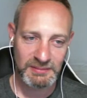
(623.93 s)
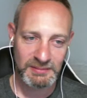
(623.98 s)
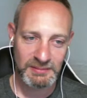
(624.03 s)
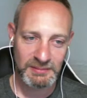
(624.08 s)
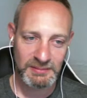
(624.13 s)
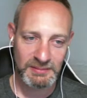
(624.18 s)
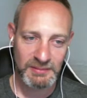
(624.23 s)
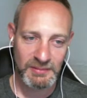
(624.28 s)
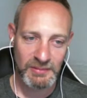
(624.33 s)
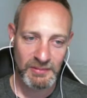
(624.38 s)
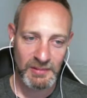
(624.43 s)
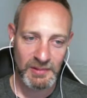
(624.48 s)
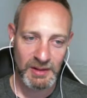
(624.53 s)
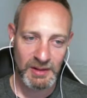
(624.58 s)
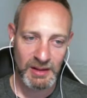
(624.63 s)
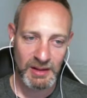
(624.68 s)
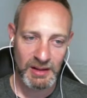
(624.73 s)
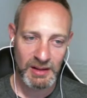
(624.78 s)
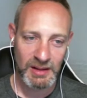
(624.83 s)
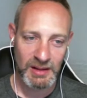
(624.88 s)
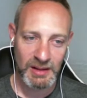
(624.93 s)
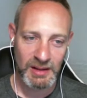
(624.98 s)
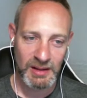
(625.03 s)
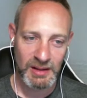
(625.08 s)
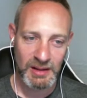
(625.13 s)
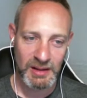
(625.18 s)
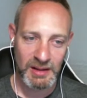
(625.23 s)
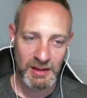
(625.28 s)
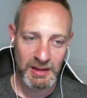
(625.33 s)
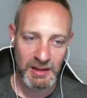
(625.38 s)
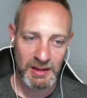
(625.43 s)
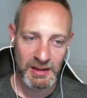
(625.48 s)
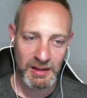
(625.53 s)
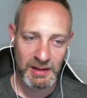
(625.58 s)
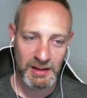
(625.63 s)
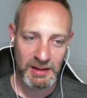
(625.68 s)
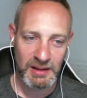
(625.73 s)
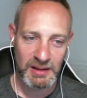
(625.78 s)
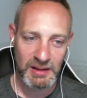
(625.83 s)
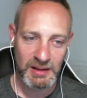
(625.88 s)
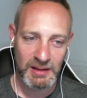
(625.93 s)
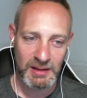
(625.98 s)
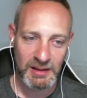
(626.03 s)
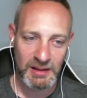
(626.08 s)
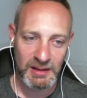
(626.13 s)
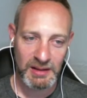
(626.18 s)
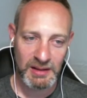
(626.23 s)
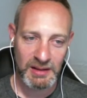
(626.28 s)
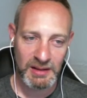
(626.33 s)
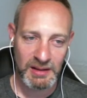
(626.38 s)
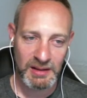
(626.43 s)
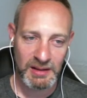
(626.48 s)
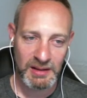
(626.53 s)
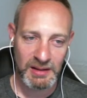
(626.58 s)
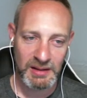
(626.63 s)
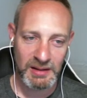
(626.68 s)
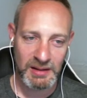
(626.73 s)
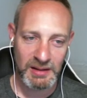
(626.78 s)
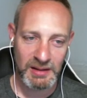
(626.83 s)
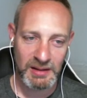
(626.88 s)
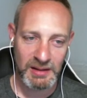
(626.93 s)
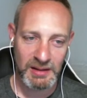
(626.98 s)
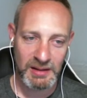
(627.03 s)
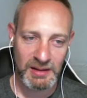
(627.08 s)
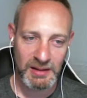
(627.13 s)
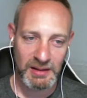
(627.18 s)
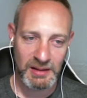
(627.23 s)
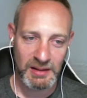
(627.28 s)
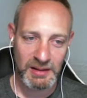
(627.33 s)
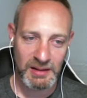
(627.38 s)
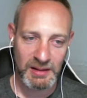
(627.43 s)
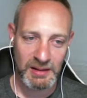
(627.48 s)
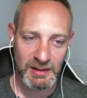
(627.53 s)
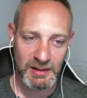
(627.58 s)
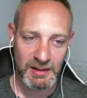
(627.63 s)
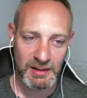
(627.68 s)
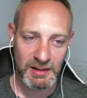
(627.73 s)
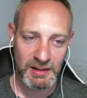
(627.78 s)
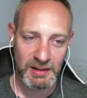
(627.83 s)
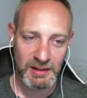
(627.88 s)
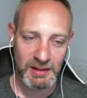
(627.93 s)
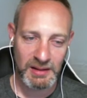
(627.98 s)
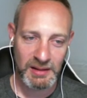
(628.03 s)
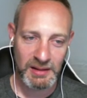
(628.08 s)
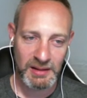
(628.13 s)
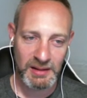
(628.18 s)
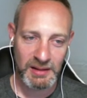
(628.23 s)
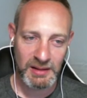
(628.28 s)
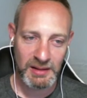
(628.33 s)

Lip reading: (silent)